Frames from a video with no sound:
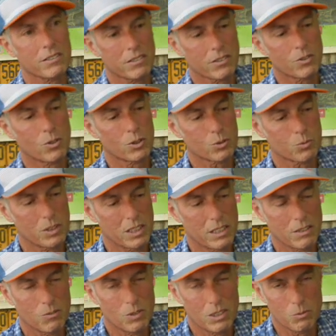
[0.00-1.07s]
Of course, when it
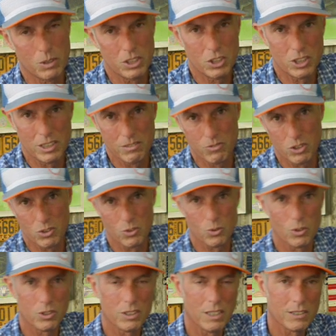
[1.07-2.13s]
when we shift in
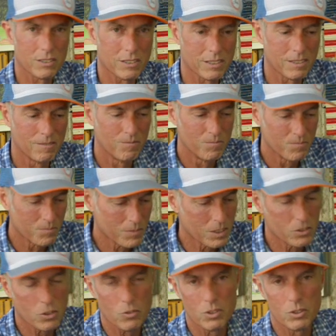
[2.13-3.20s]
North Texas,
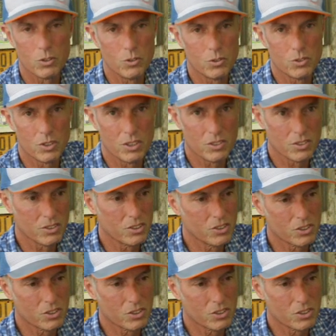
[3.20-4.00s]
it's only two seasons. It's